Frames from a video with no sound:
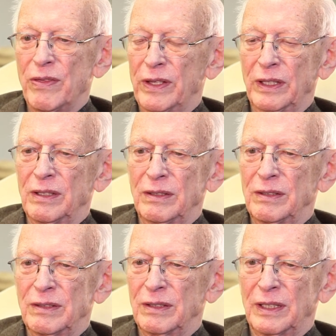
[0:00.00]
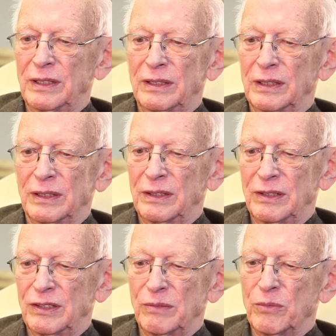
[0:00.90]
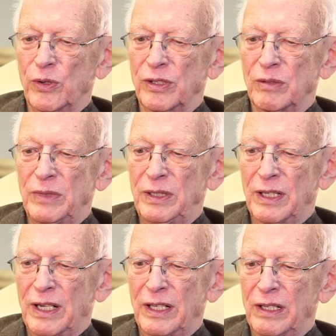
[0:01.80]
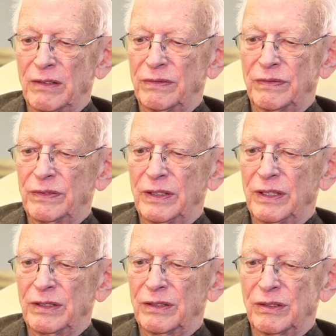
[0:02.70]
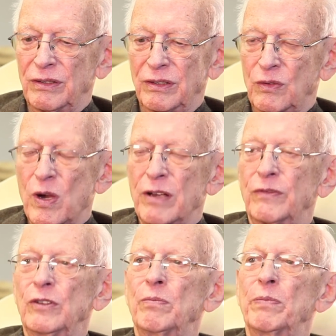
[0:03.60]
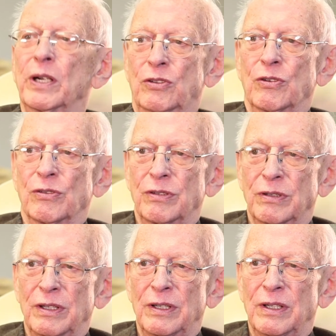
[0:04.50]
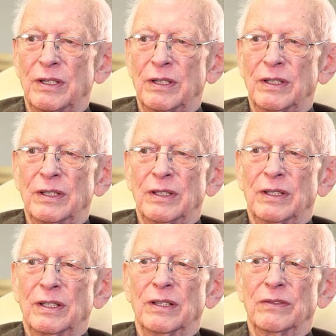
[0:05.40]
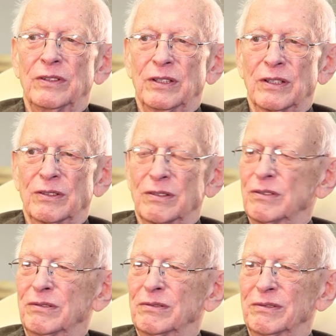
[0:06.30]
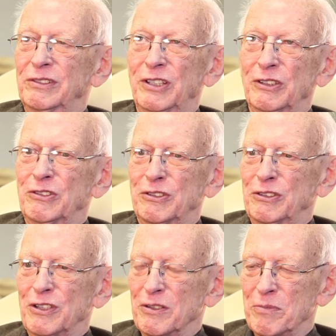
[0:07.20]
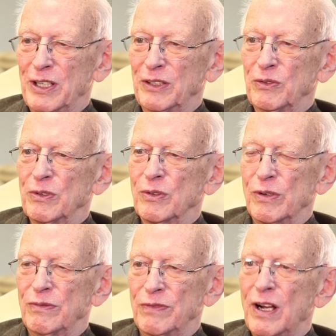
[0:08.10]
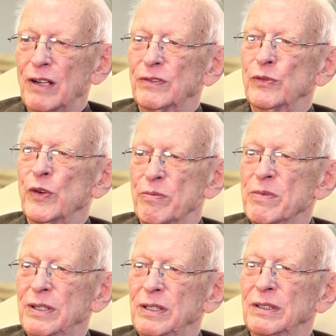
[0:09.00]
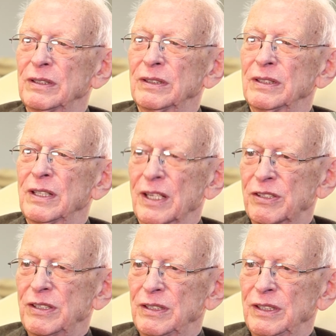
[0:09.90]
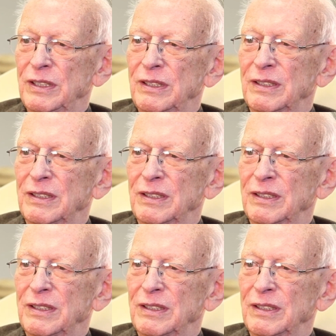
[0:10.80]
thing that uh, is important to me. I have uh, quite a few pictures of the other kids, the young men who are involved with me in SED,